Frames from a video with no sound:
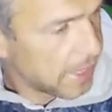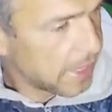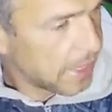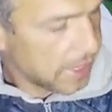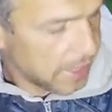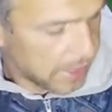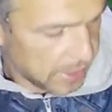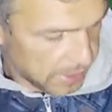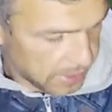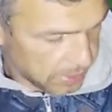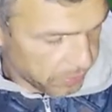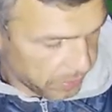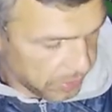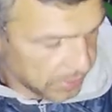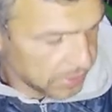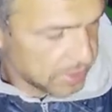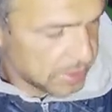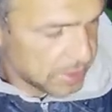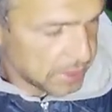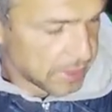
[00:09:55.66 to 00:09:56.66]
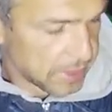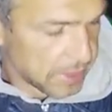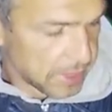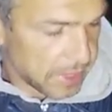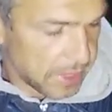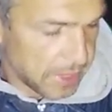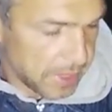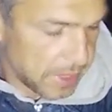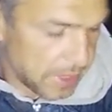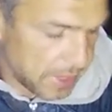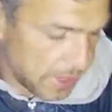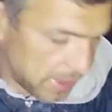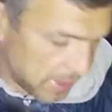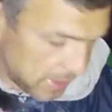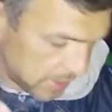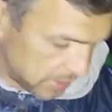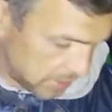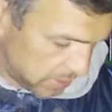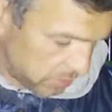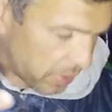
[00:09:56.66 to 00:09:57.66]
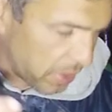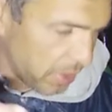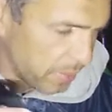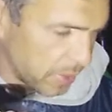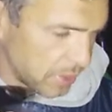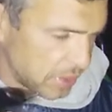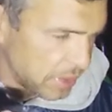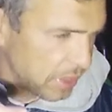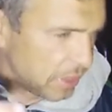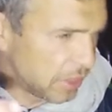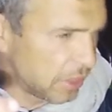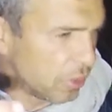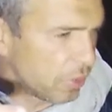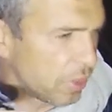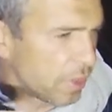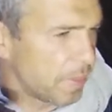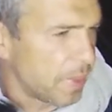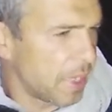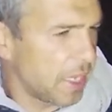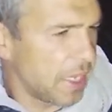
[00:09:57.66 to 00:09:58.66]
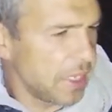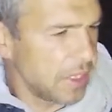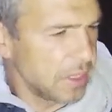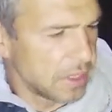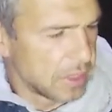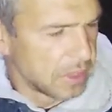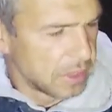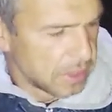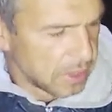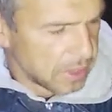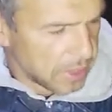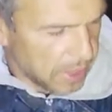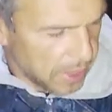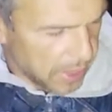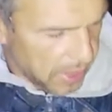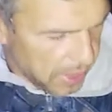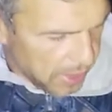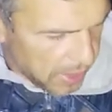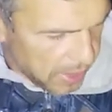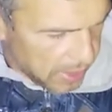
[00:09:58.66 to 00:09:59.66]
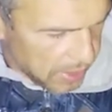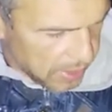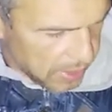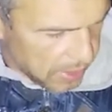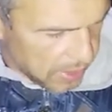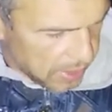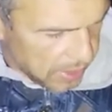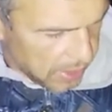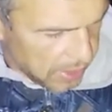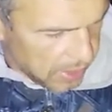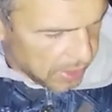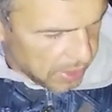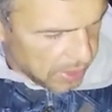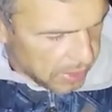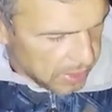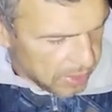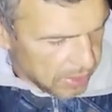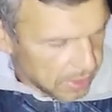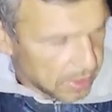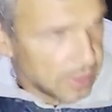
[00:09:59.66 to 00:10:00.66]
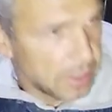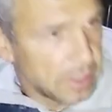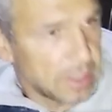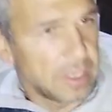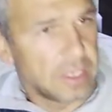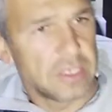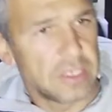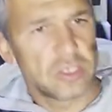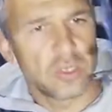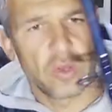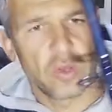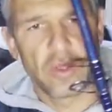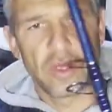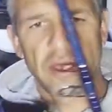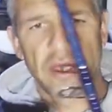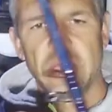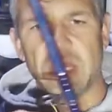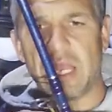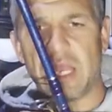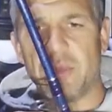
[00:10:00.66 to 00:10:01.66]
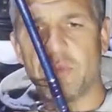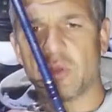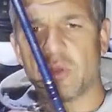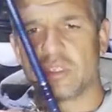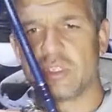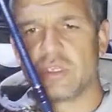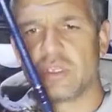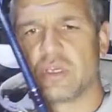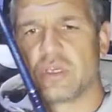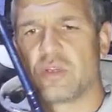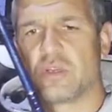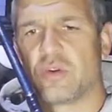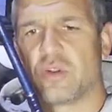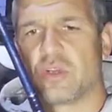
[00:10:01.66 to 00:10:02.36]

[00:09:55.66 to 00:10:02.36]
uh, the reels, uh, around about 10 kilogram line and then these are the gully master